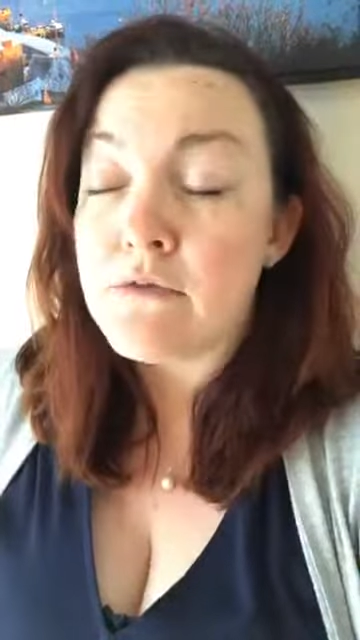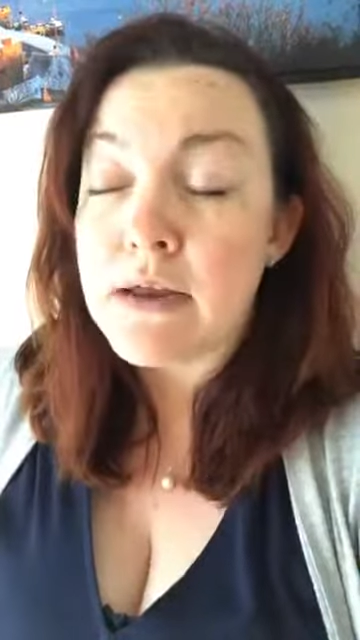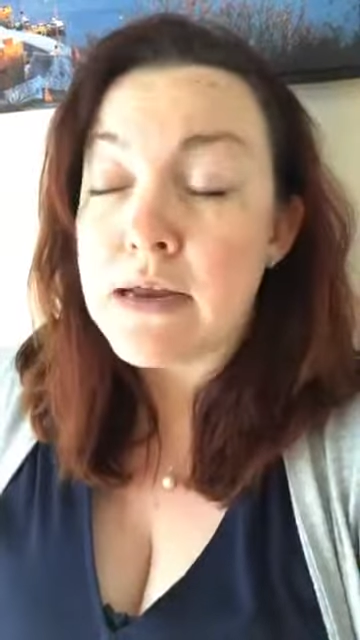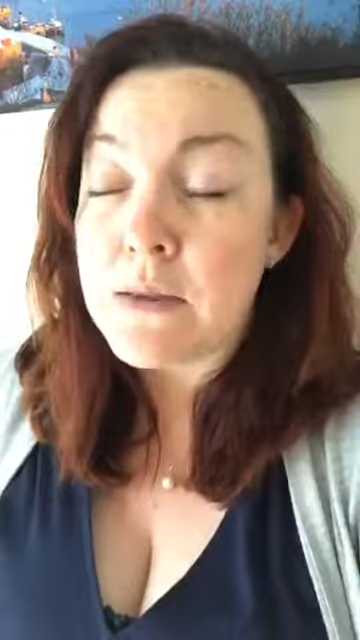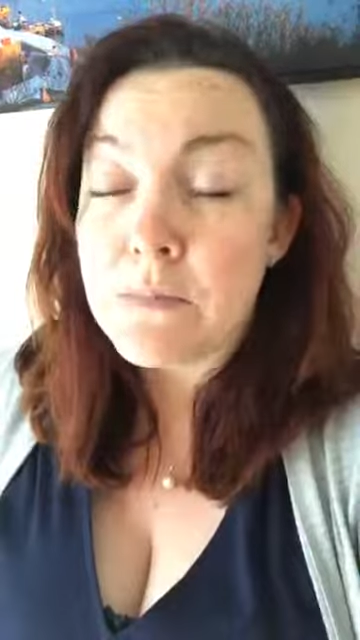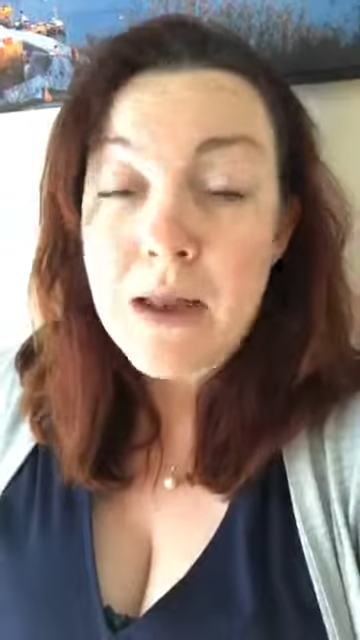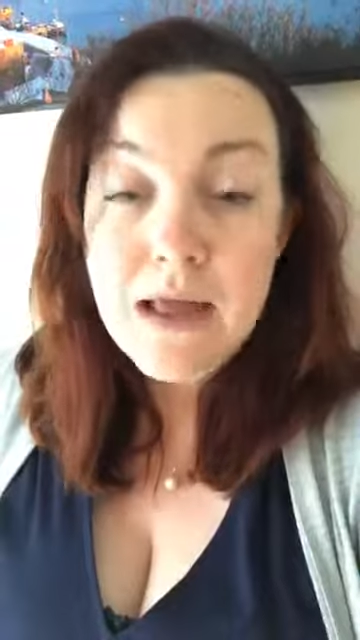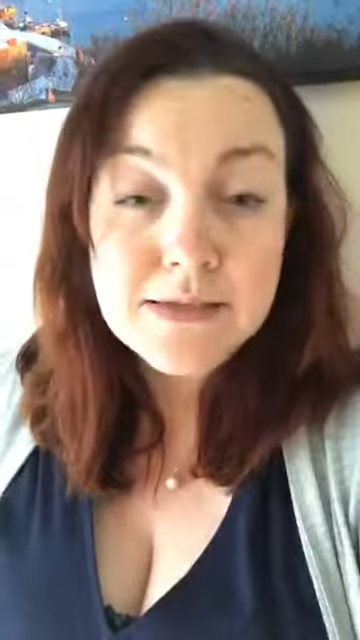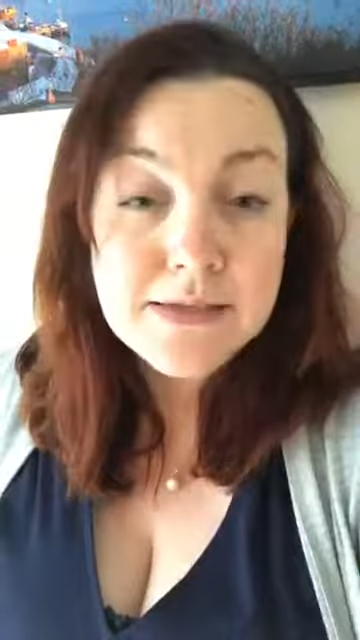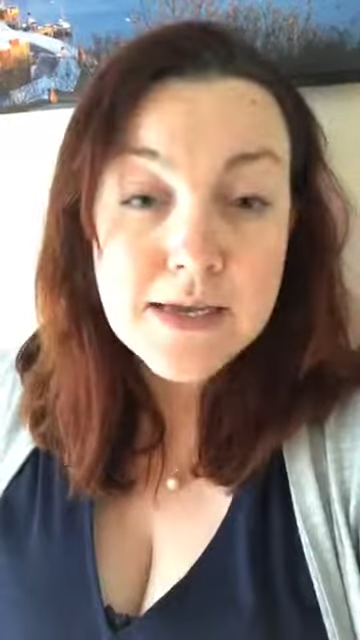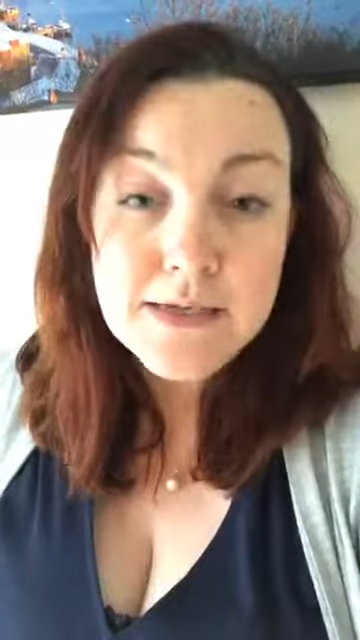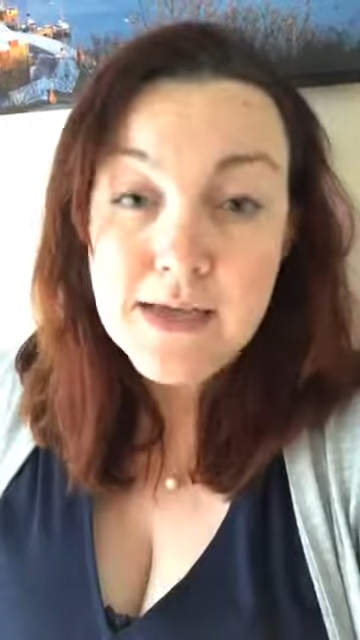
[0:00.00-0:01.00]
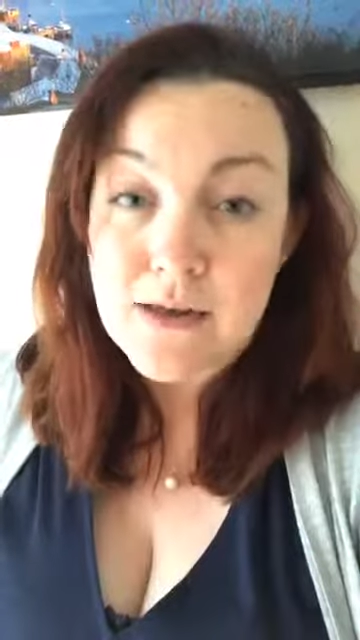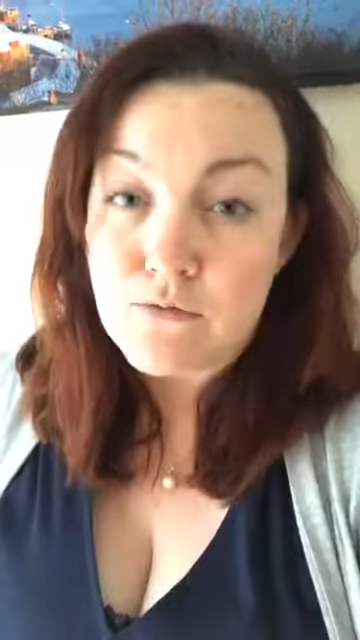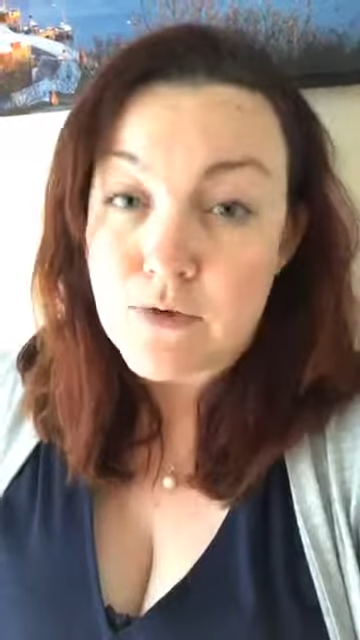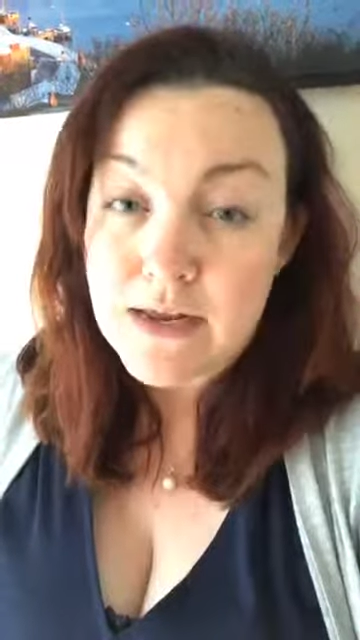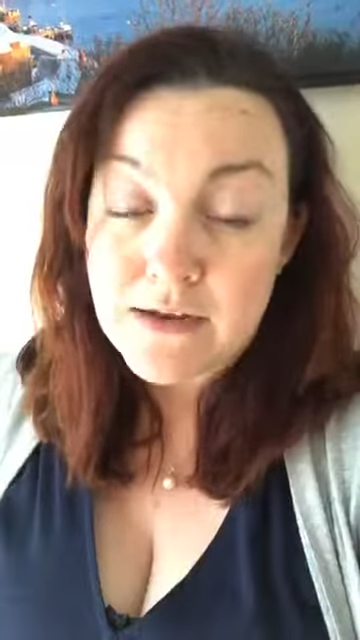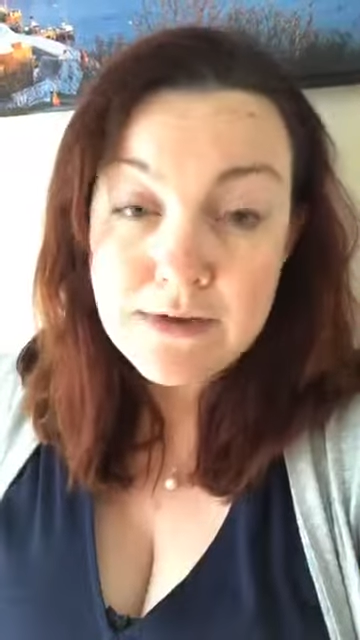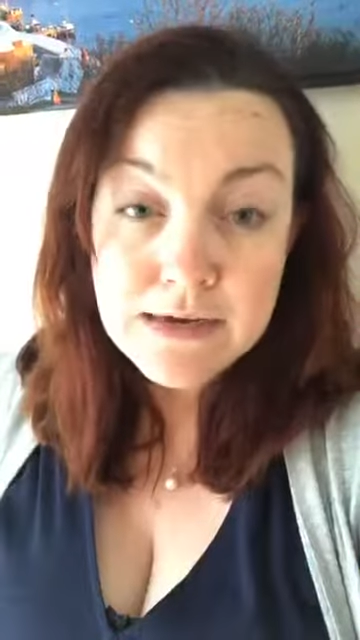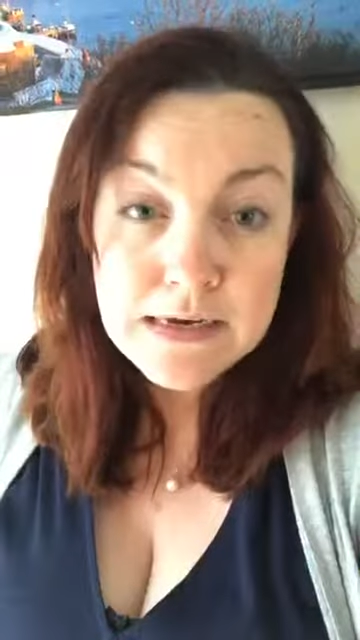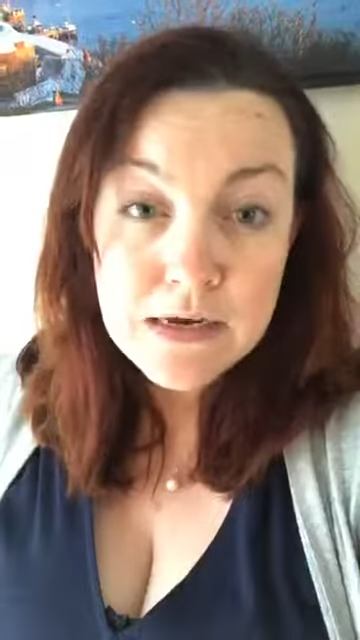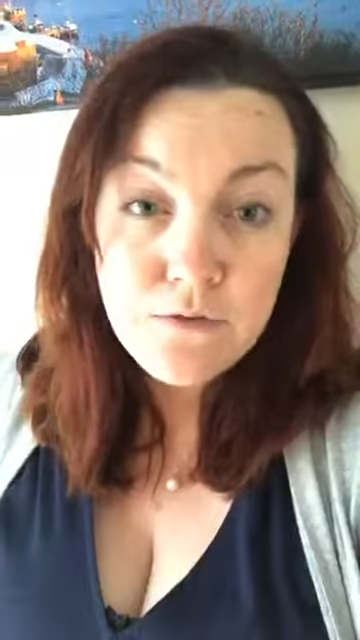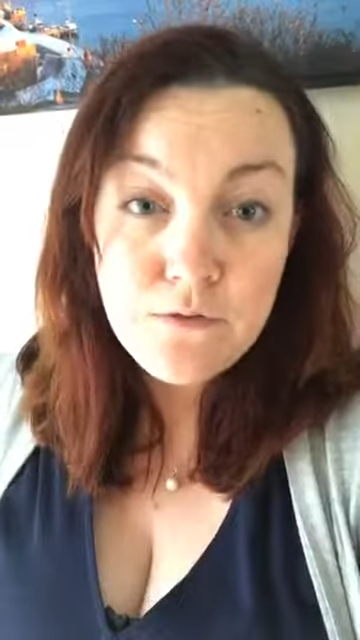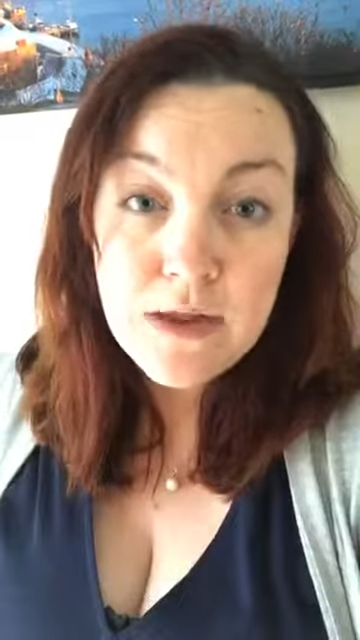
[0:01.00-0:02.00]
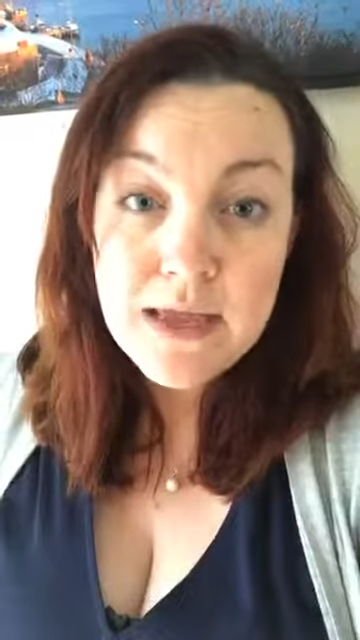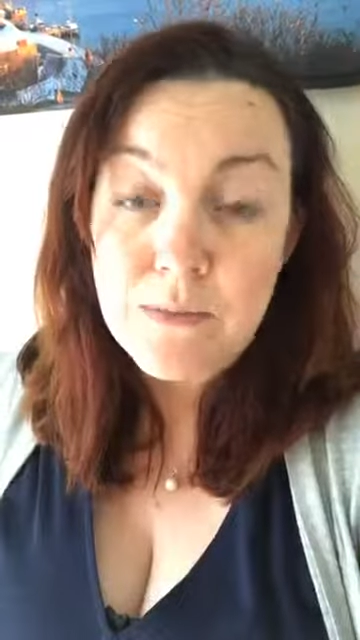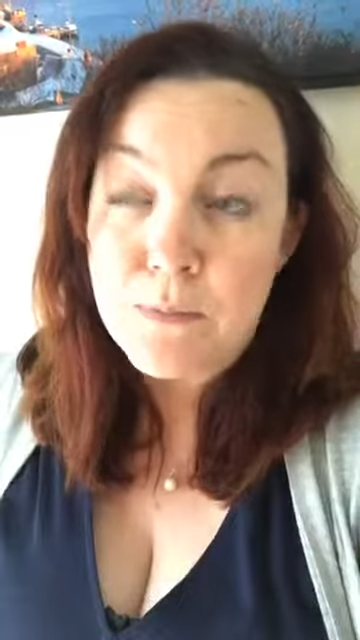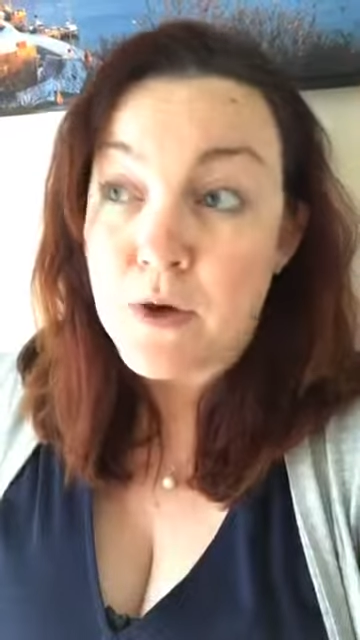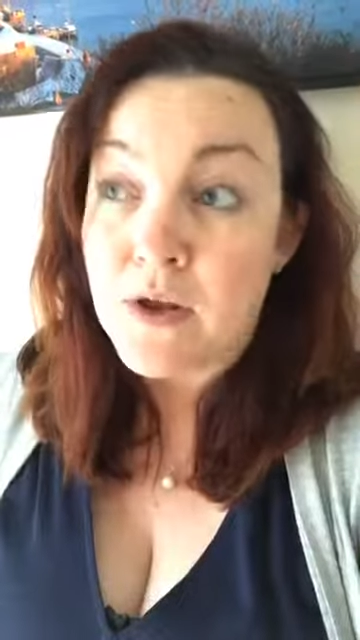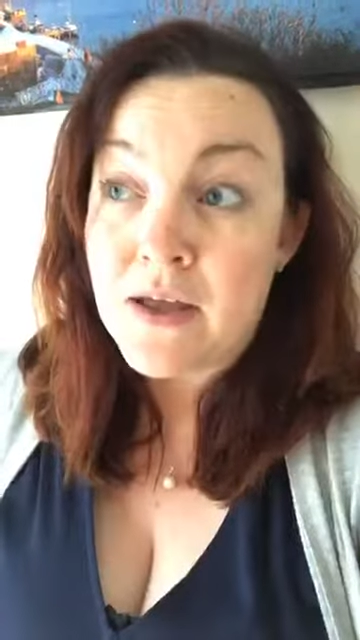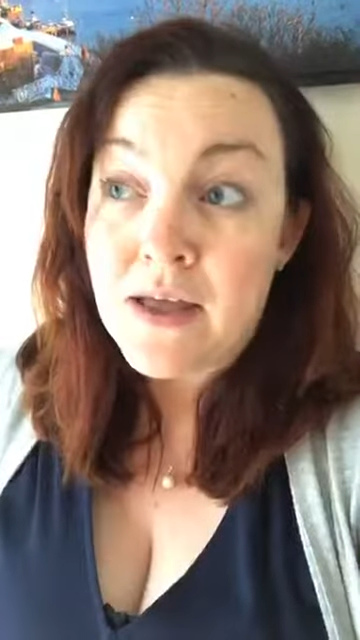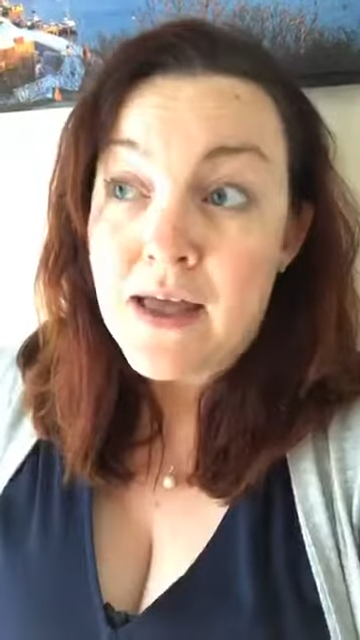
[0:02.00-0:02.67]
really placid and really, really lovely, but